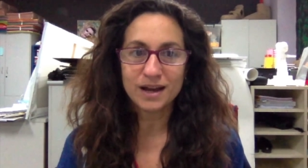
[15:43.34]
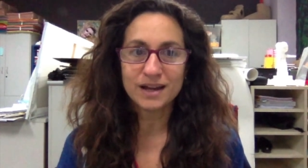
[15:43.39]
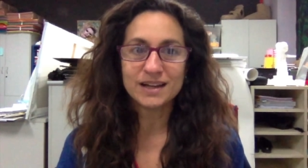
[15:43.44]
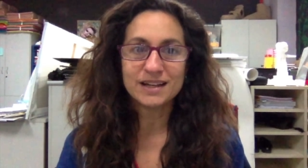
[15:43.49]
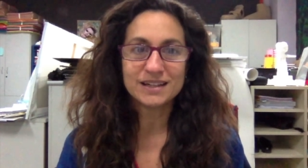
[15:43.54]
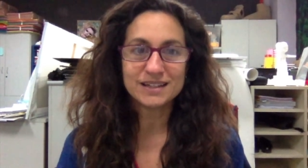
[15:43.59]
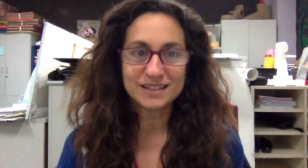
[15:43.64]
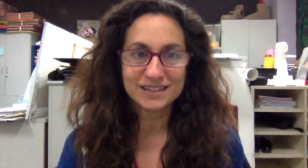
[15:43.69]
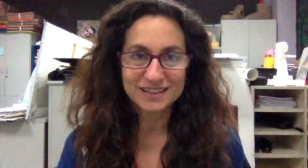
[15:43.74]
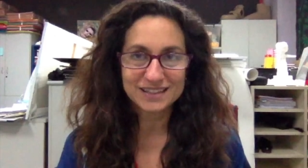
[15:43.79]

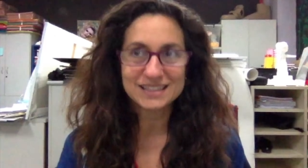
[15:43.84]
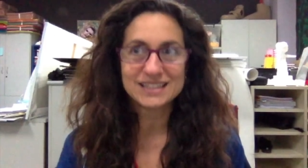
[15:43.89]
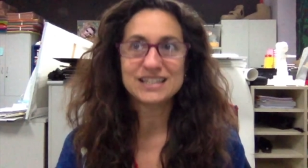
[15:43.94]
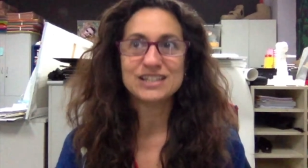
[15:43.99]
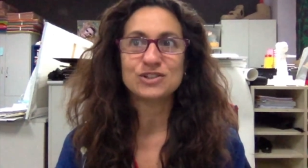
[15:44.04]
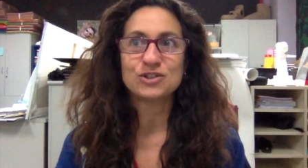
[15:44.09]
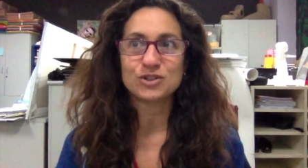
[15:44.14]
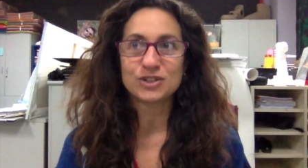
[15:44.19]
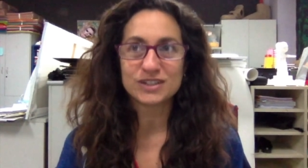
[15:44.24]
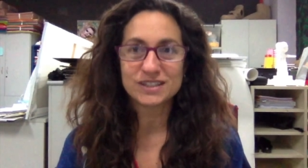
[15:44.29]
the
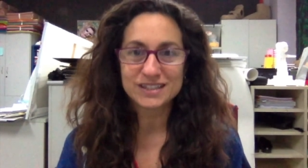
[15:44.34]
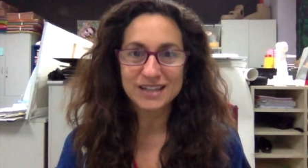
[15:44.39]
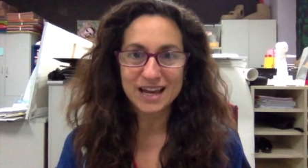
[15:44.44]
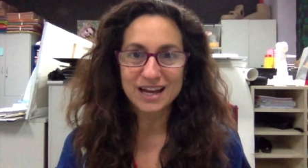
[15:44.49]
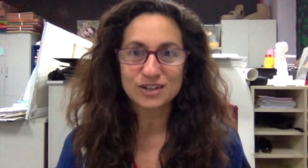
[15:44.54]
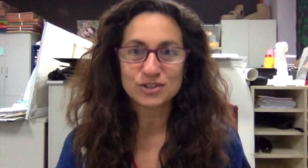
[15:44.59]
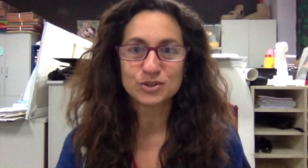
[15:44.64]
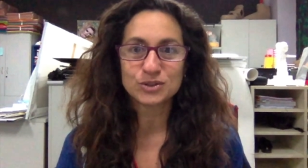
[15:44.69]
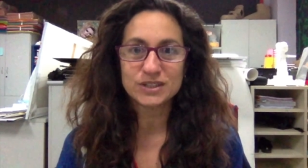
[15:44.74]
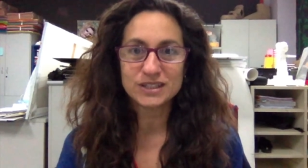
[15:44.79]
teacher is
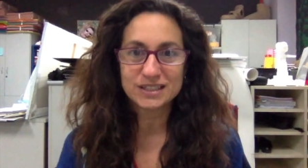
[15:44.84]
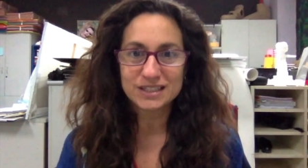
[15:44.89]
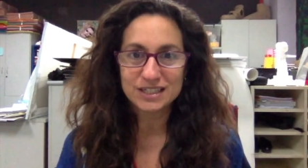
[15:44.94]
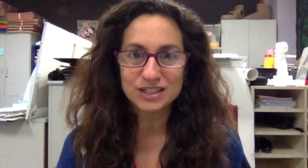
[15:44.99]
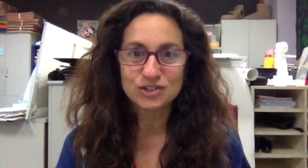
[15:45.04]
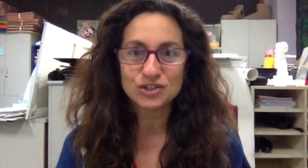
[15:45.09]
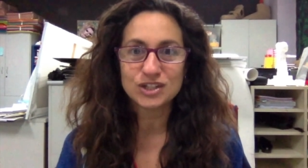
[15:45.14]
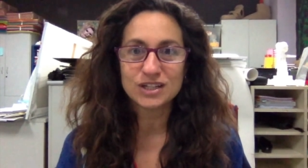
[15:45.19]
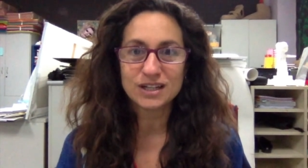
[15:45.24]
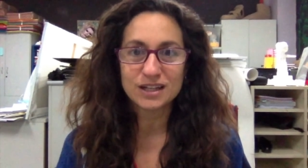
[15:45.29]
actually
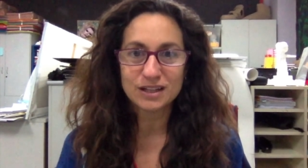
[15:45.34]
teaching it